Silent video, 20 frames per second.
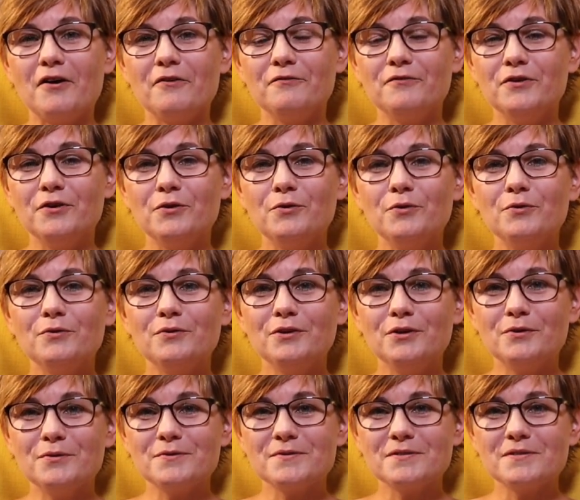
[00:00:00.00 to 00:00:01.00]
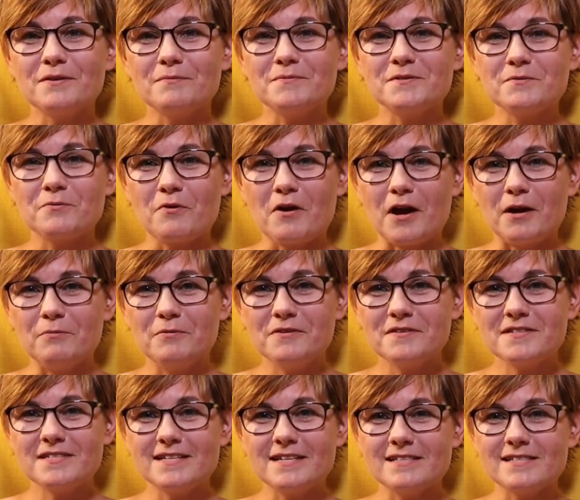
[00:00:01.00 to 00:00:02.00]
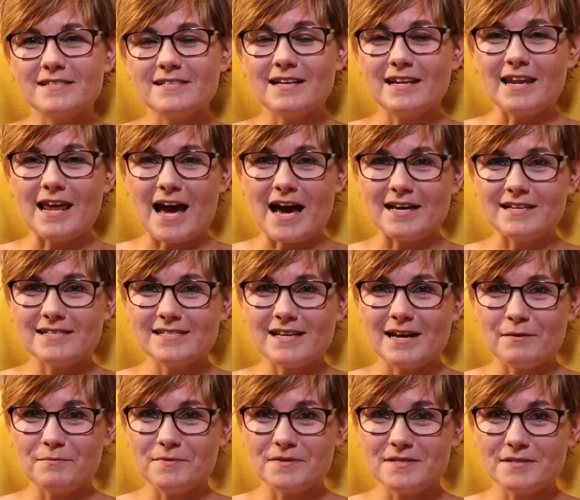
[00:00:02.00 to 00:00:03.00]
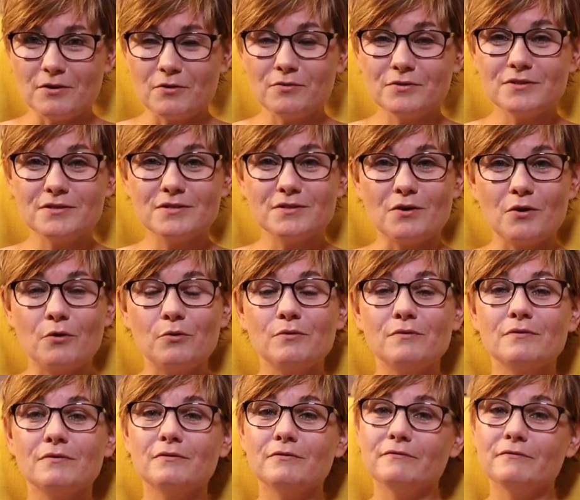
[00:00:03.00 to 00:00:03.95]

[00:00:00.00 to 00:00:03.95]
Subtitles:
few new subscribers since the last episode, so